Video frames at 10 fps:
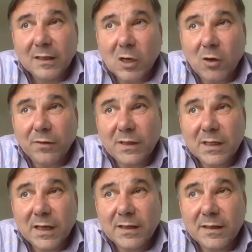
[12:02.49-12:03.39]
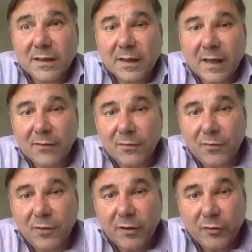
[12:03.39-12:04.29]
the COVID-19 can have a
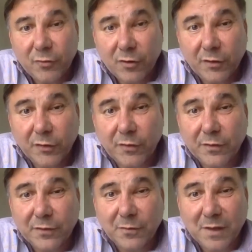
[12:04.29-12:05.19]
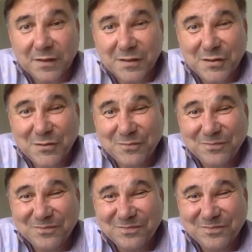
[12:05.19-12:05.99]
very strong conservative message.